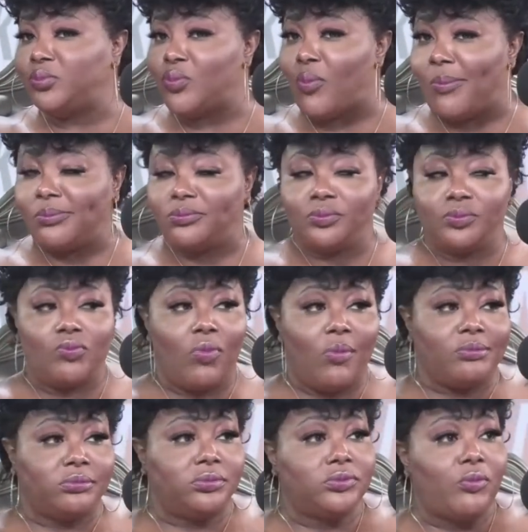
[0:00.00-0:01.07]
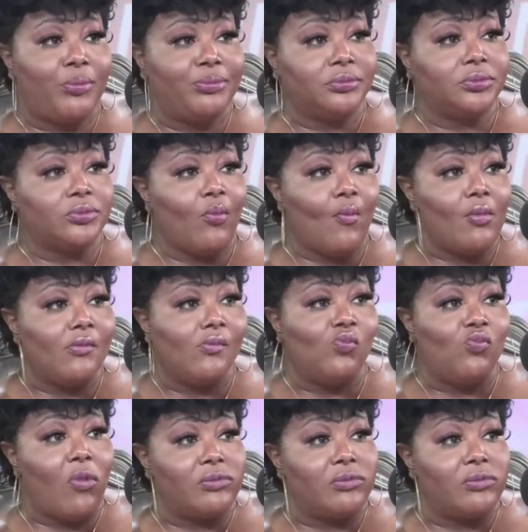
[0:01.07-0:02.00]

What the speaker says: You think y'all talking about the same stabbing?